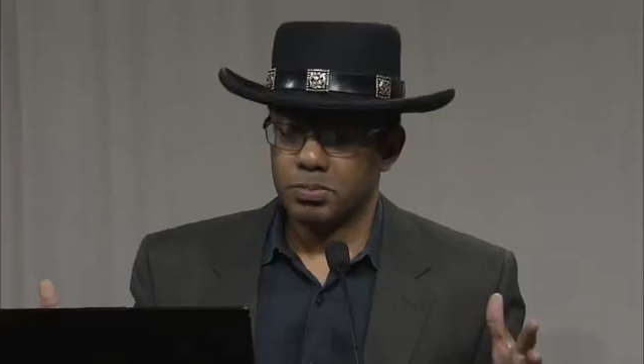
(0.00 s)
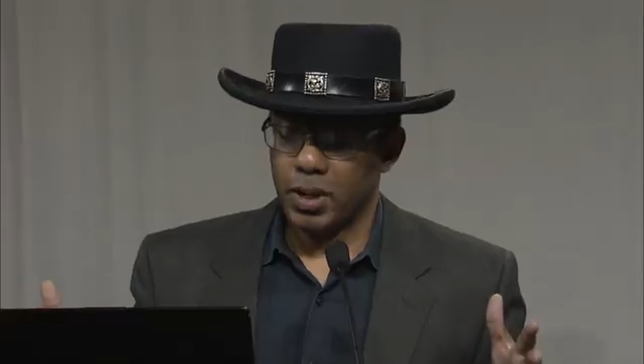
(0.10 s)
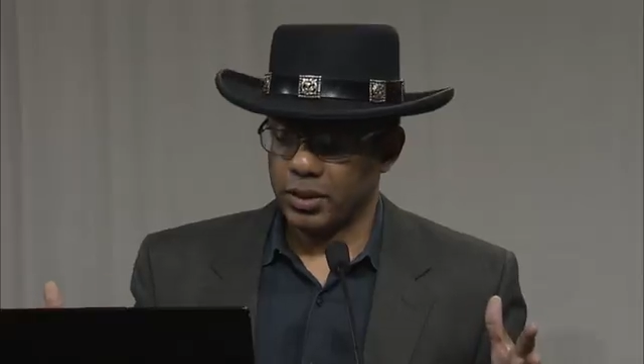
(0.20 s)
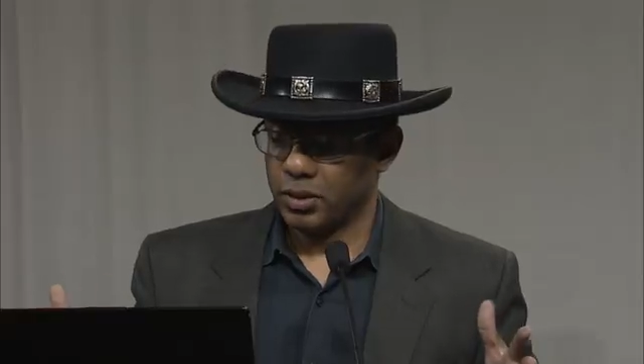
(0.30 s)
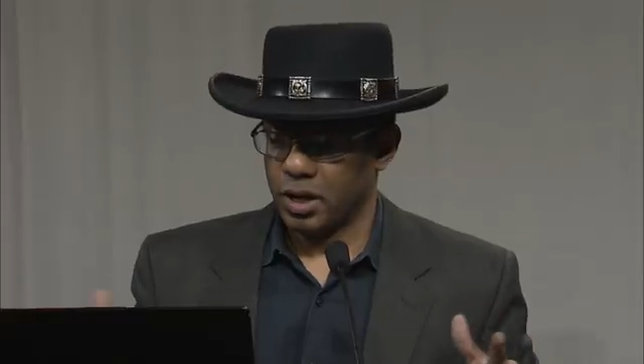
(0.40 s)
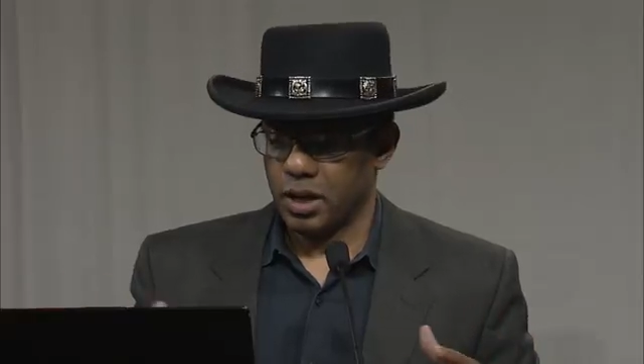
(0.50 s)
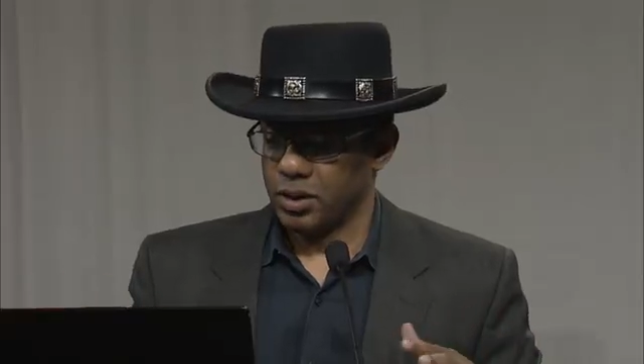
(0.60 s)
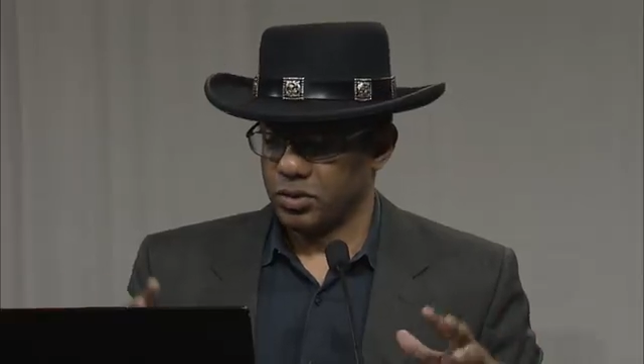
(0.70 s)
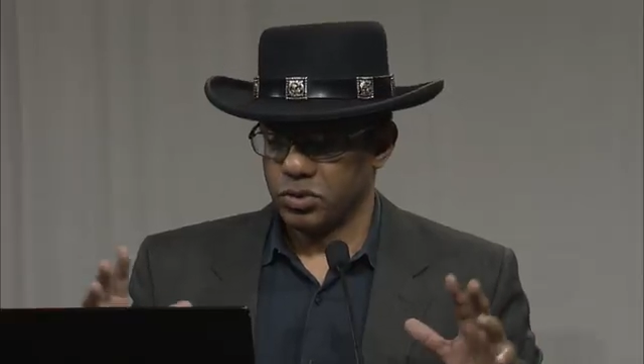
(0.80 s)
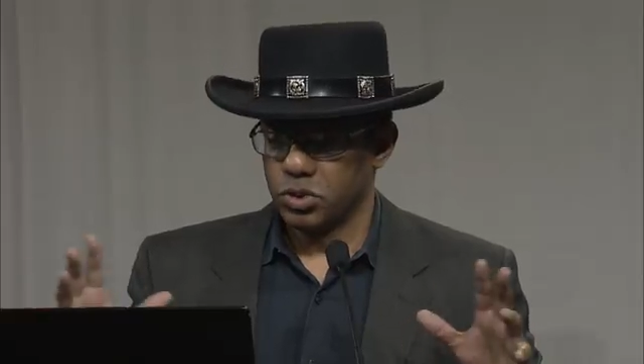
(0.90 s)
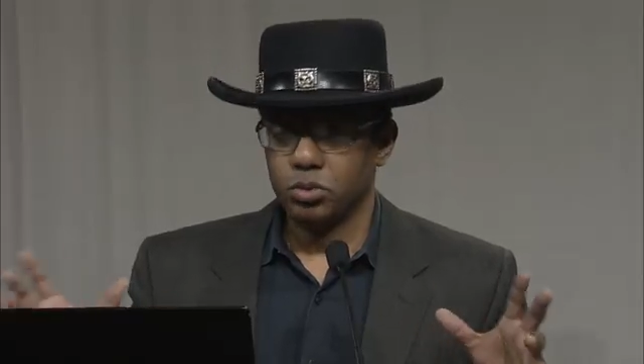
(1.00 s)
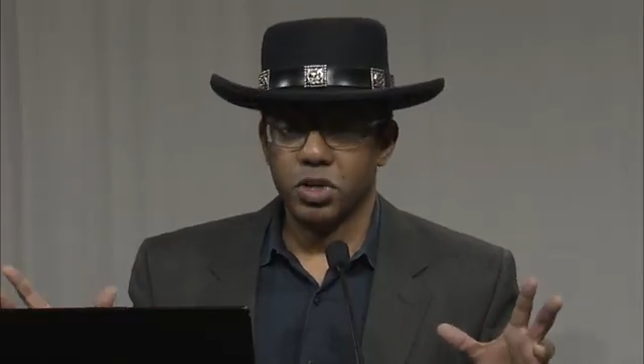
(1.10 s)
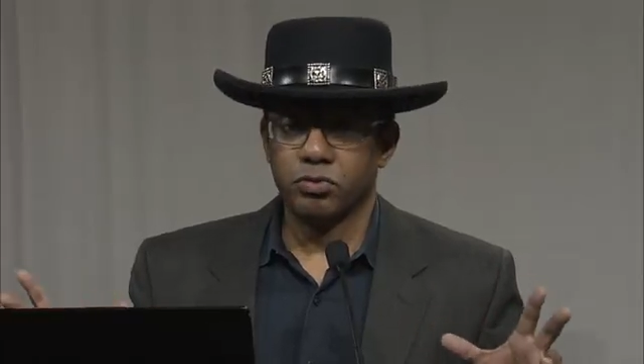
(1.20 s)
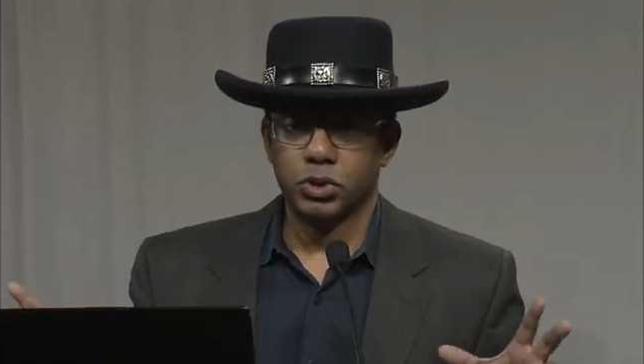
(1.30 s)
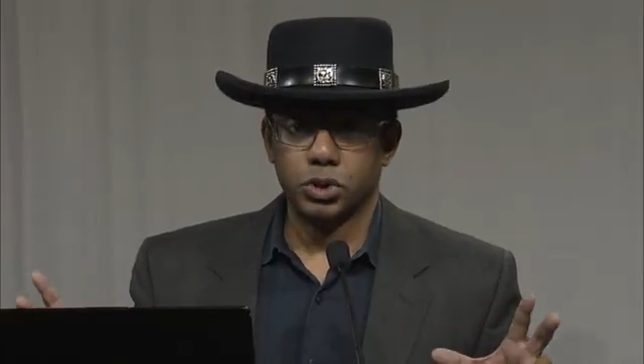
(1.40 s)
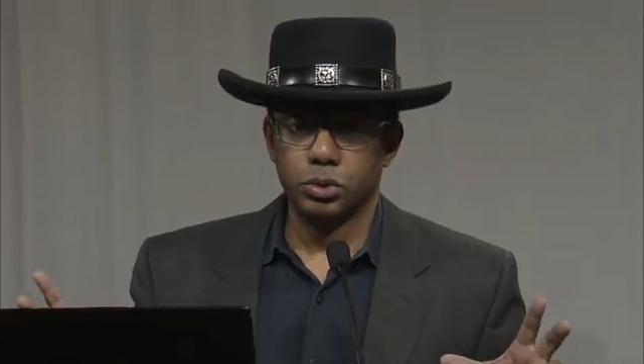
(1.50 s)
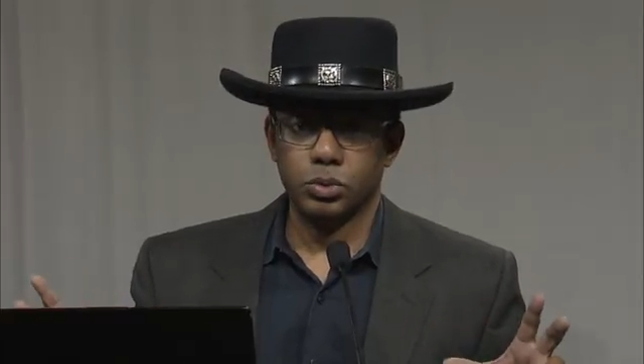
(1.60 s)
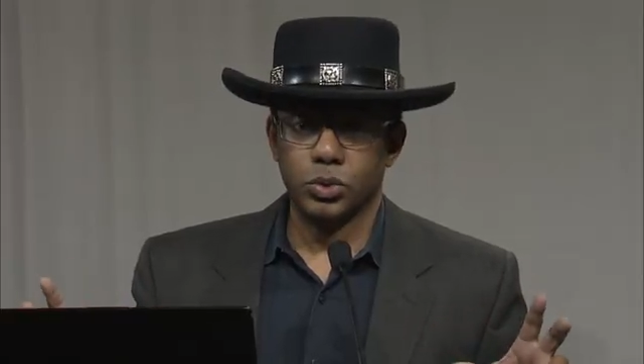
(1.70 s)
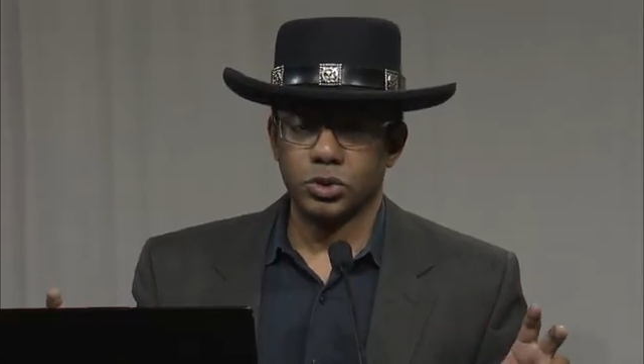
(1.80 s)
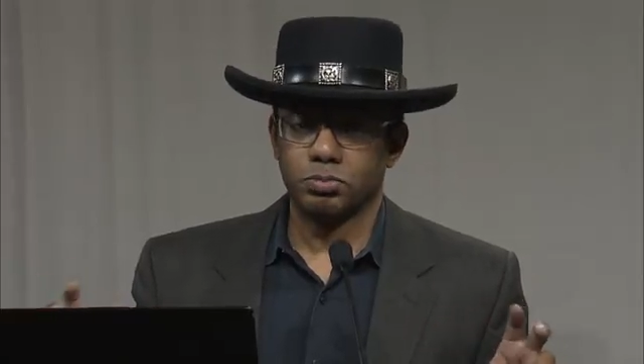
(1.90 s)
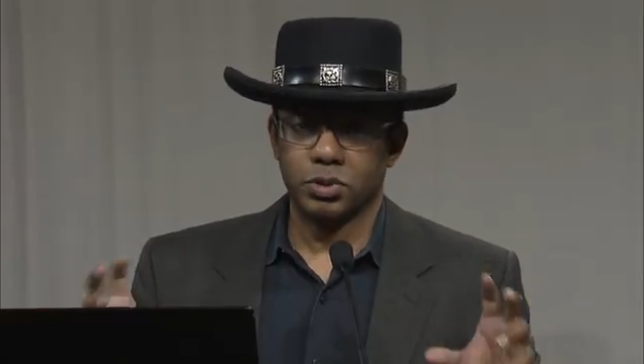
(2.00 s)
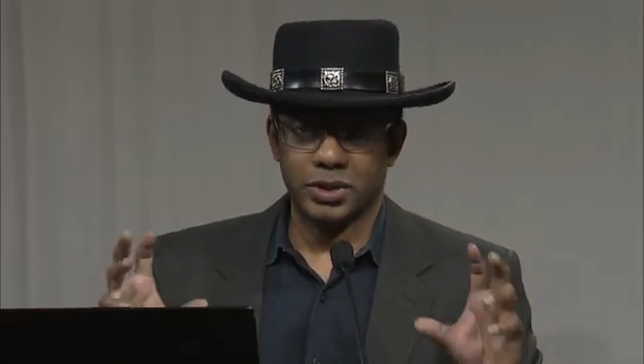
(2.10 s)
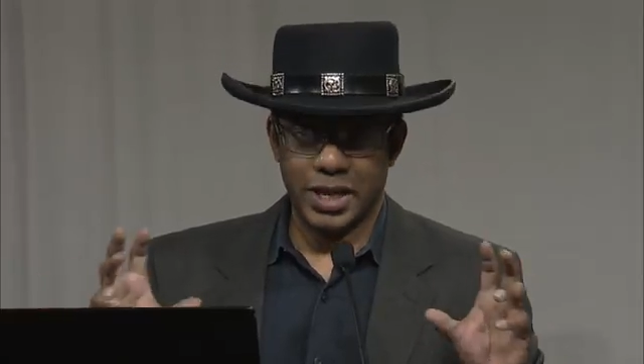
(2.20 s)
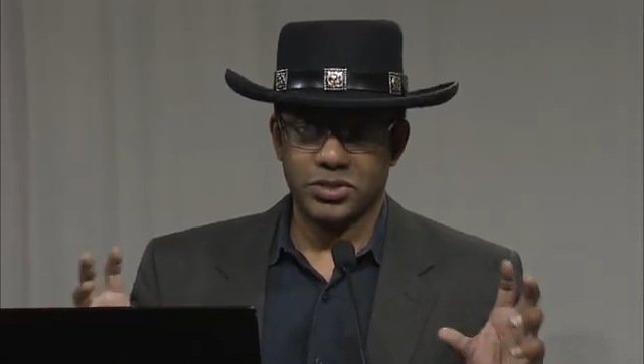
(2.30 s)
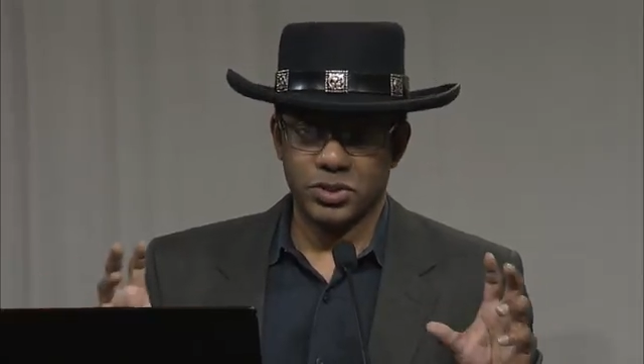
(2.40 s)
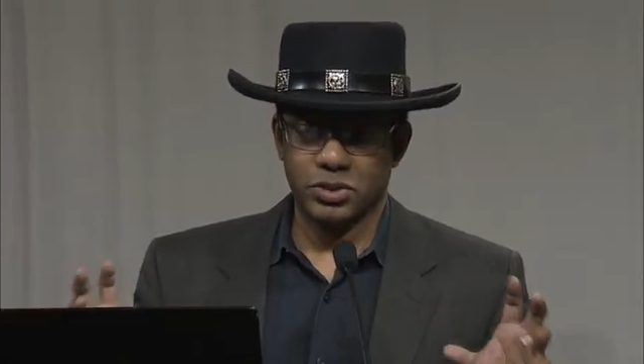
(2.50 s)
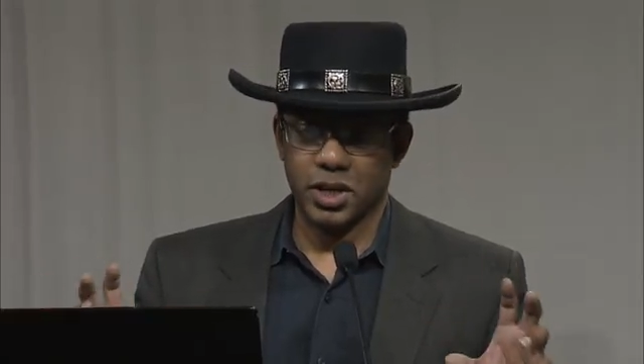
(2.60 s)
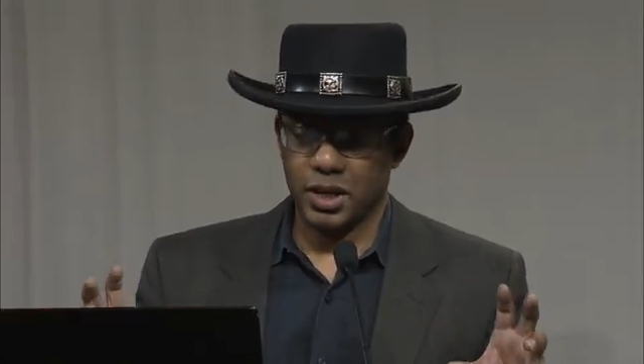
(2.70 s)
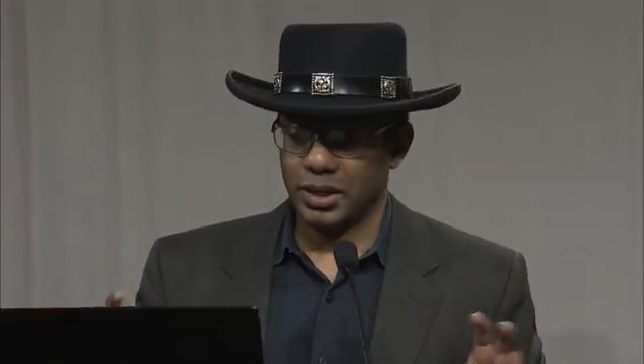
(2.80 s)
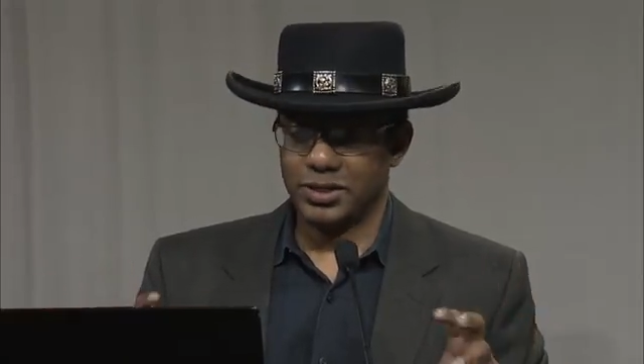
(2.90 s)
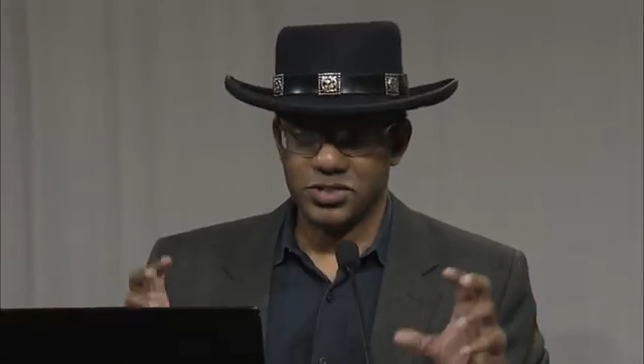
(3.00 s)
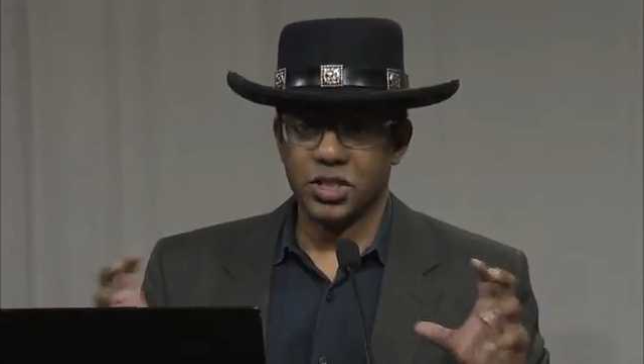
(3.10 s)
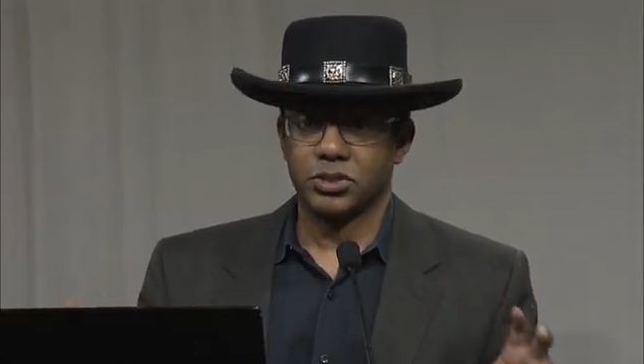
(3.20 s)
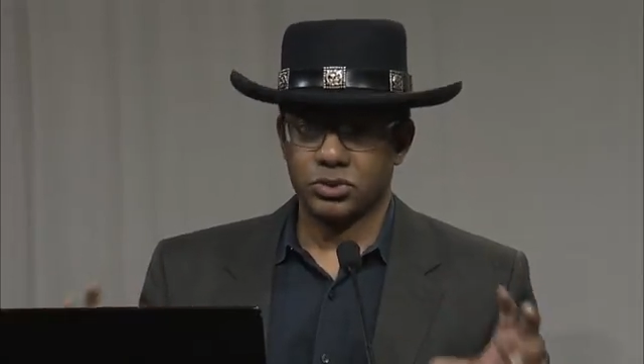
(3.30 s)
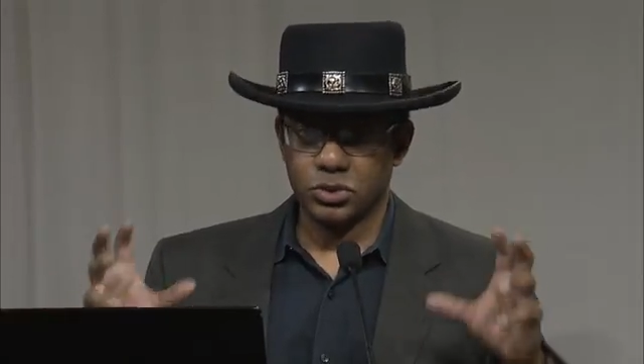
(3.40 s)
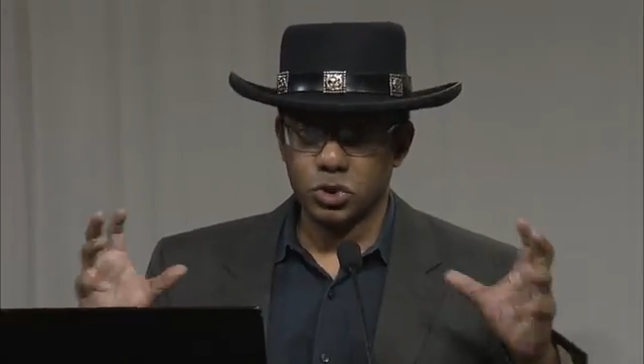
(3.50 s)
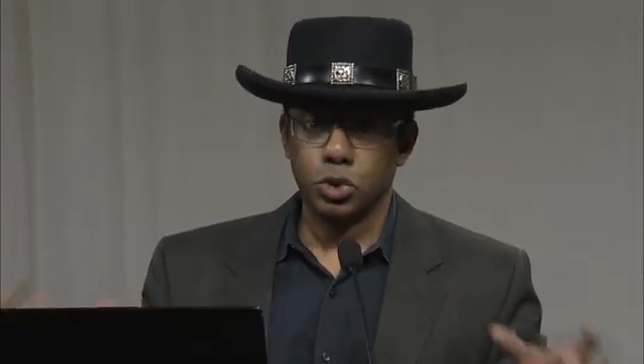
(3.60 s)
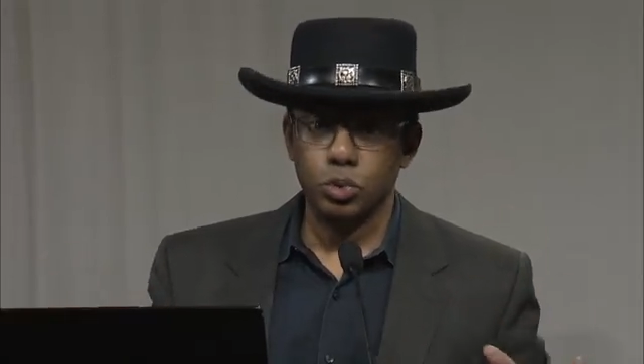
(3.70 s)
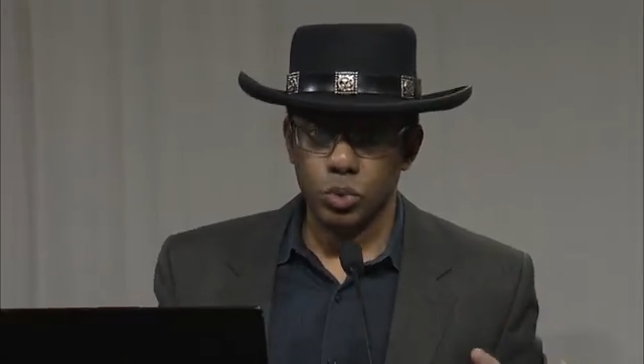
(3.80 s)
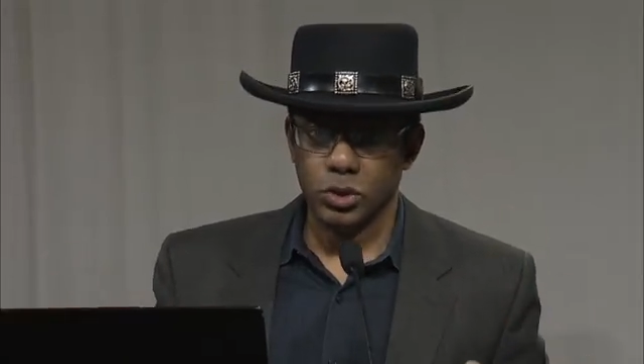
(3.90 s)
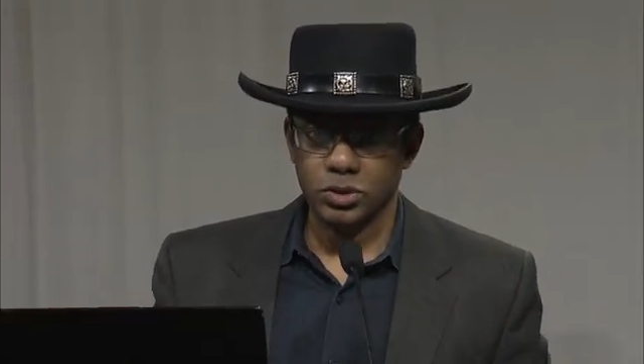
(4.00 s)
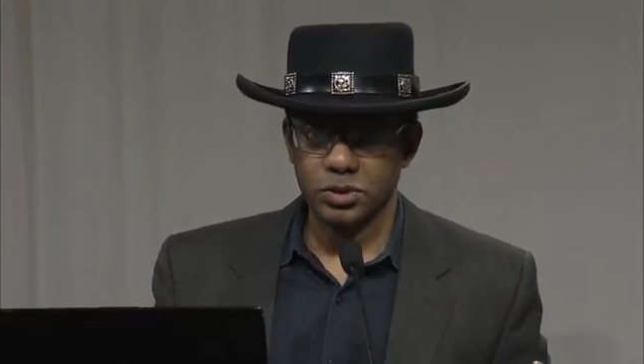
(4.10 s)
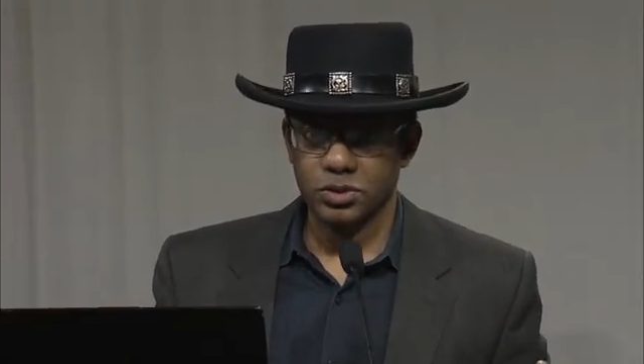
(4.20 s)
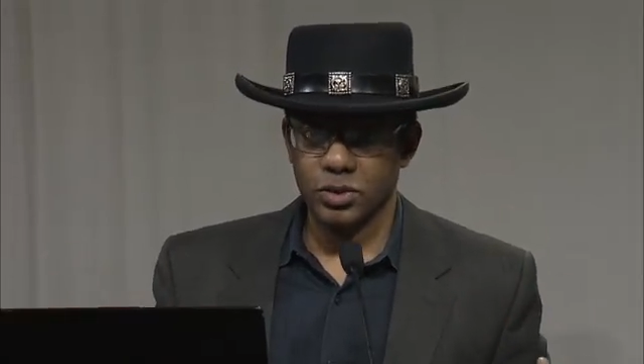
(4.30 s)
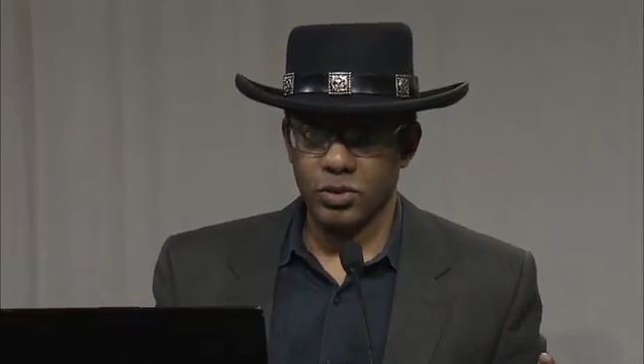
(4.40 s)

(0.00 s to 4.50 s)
Python. They're two different tools, but that's the thing. They're just tools.